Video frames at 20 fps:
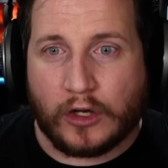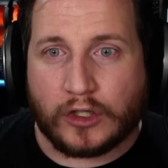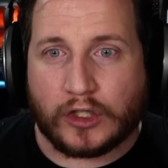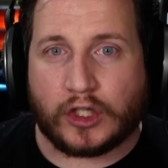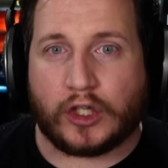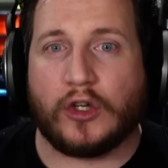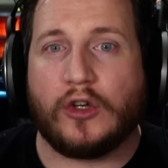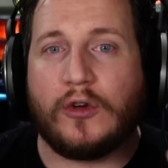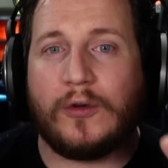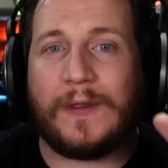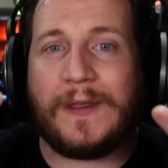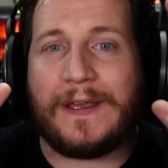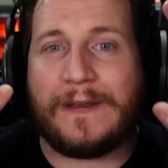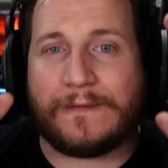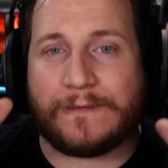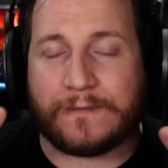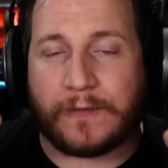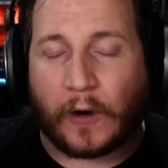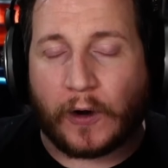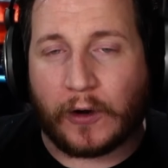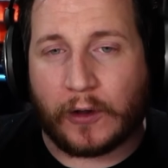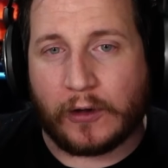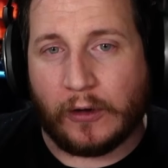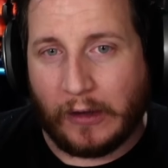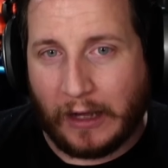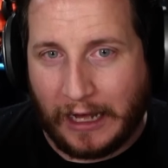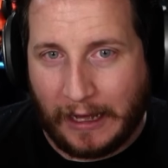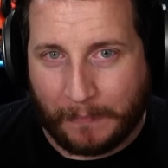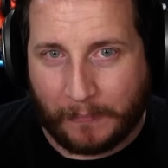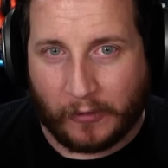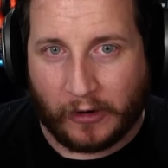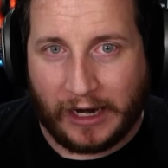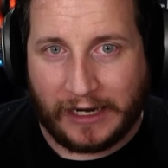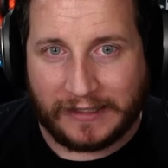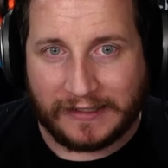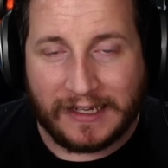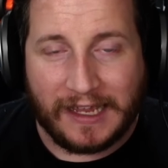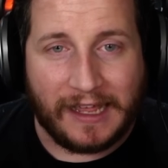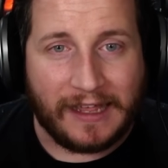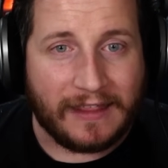to the vertical
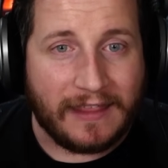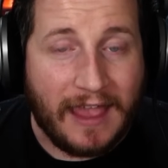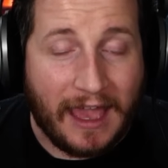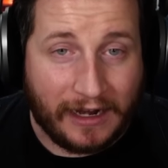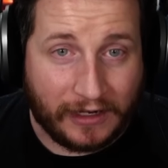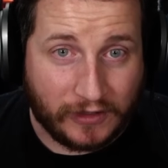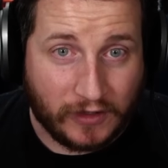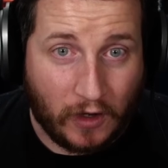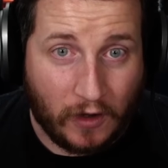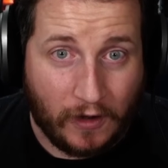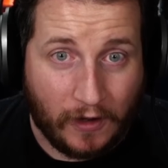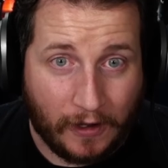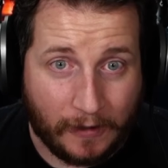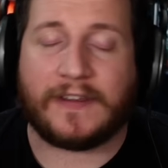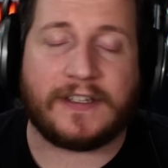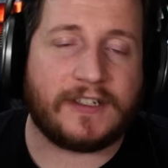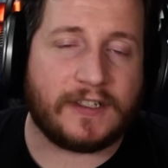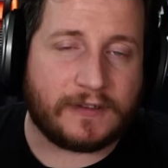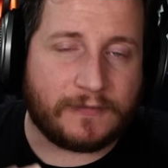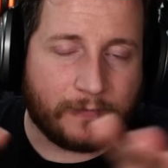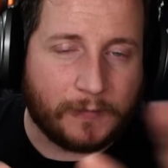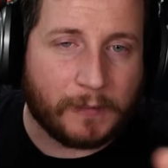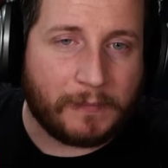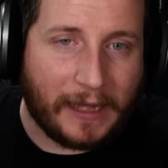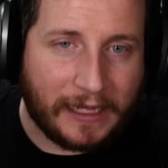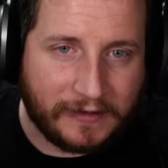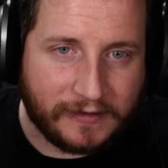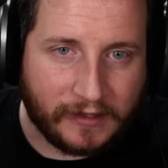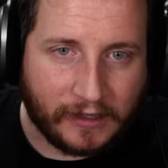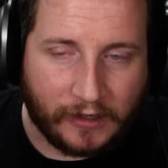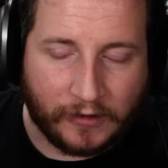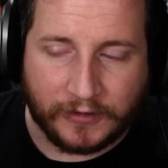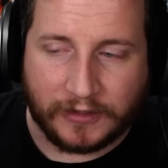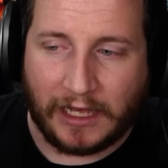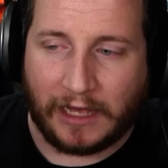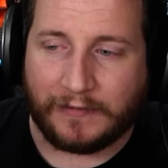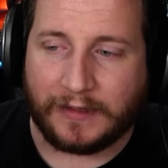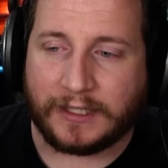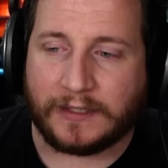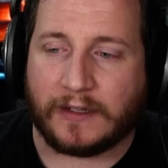uprights that it's on. This is for bed slingers,
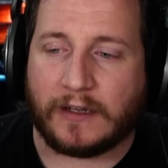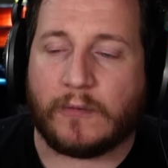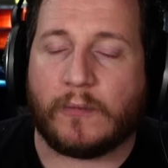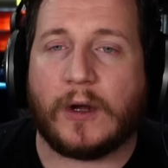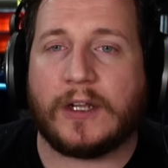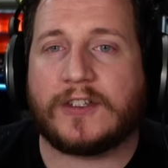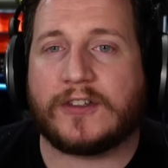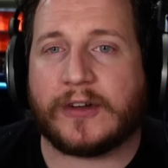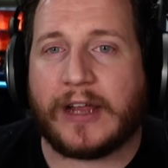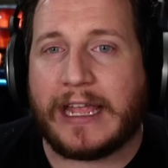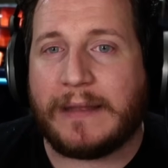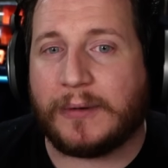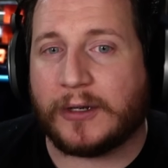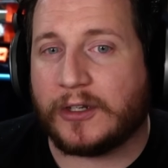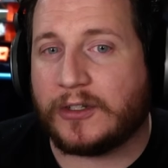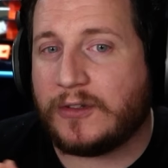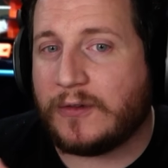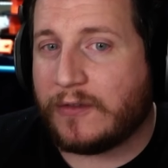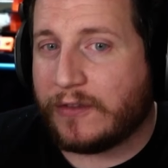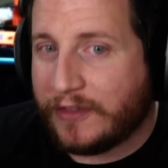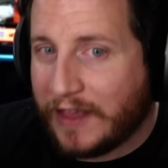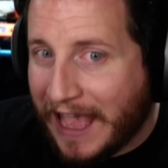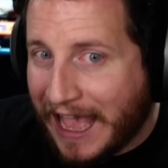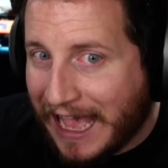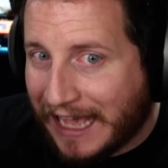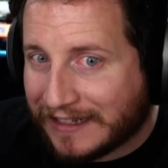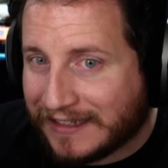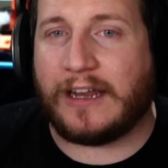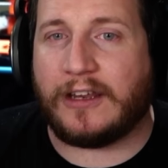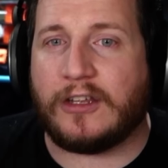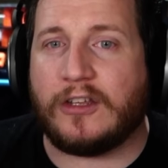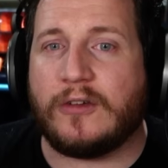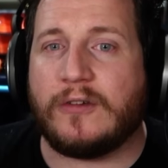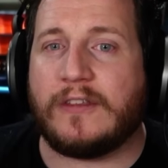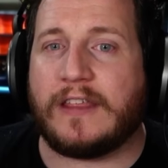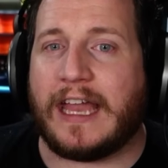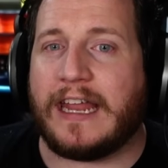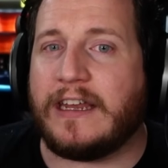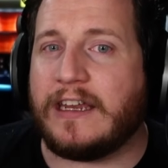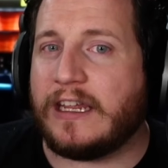obviously. Once you're able to do that, you
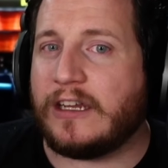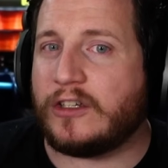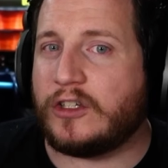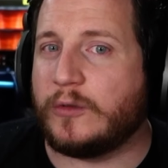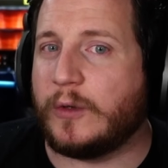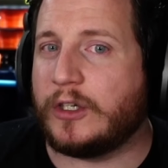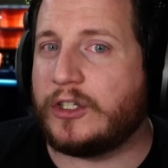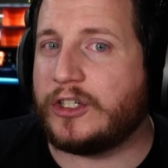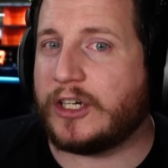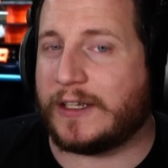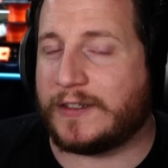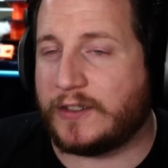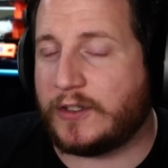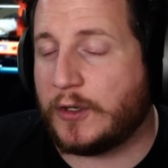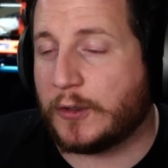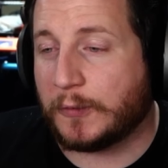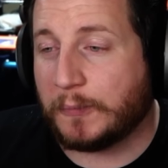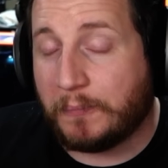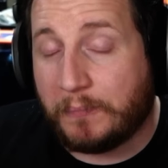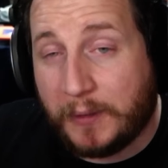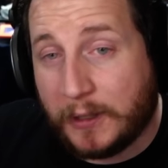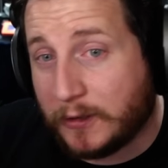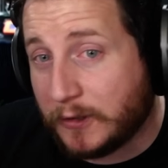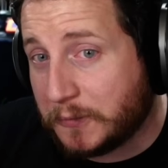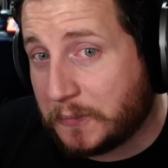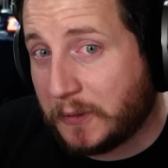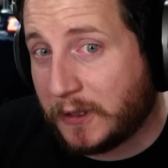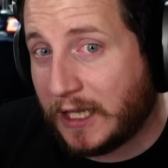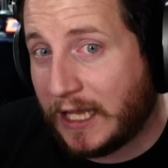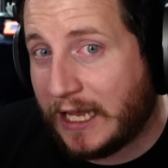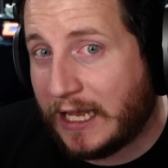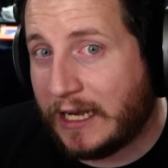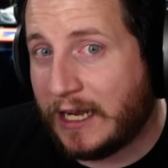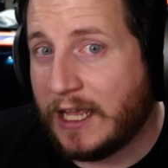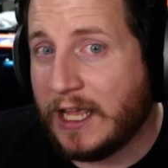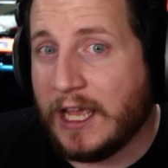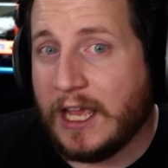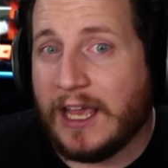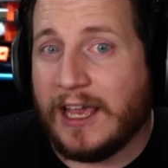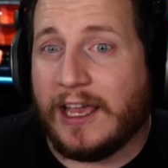then need to adjust your build plate
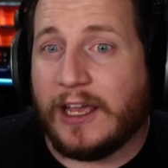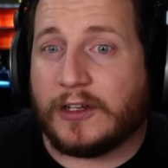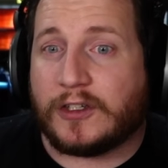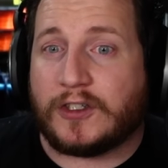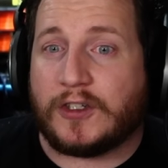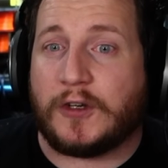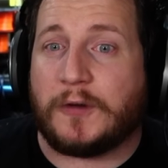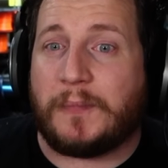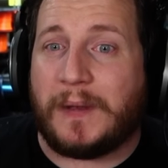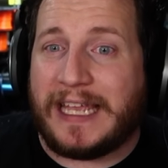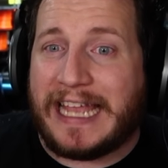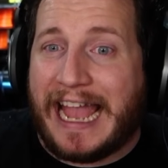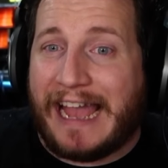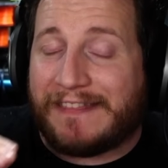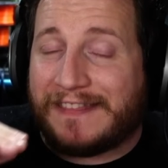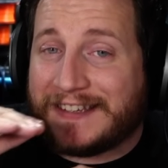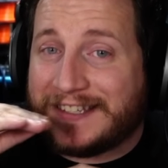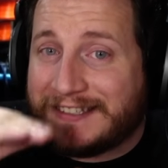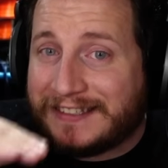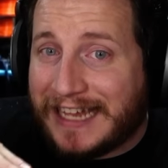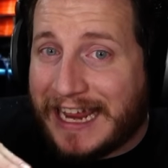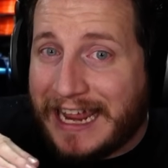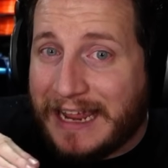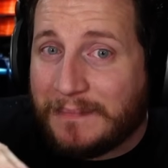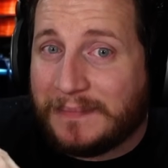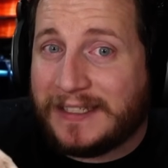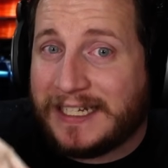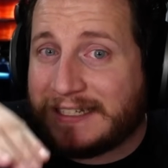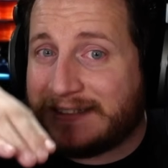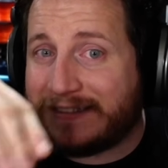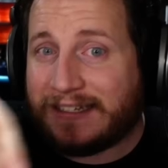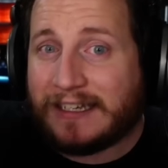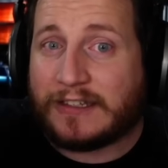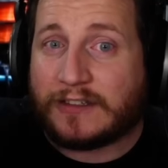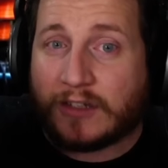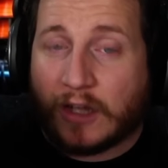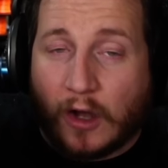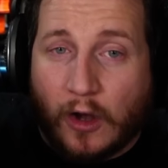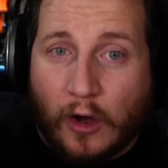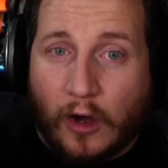to be at the same
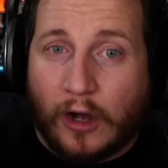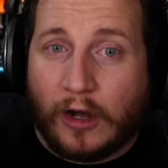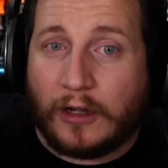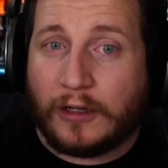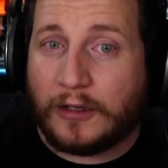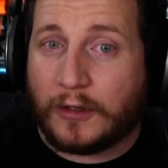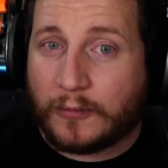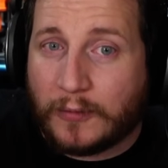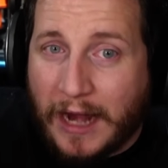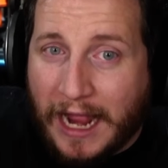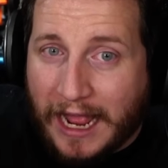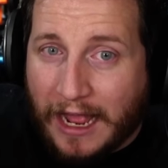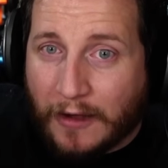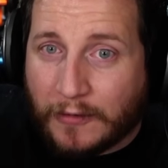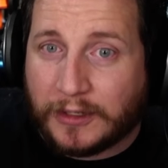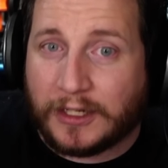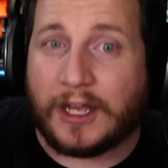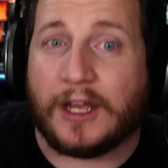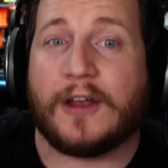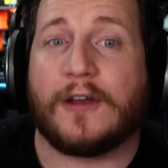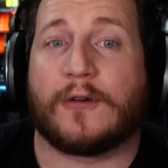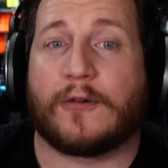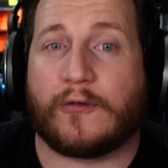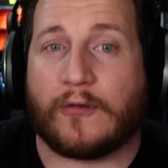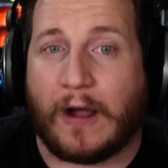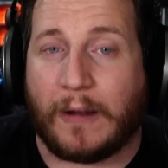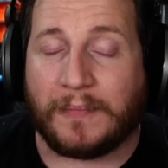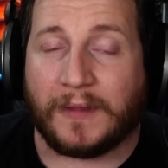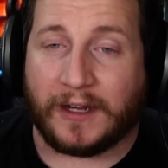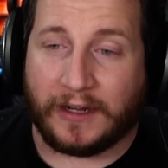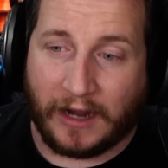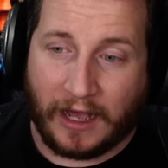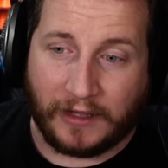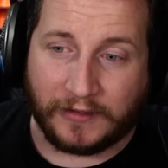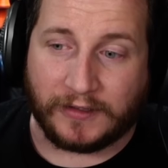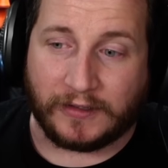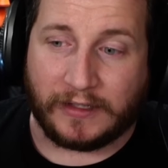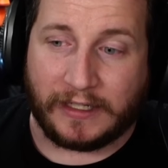distance all around from the nozzle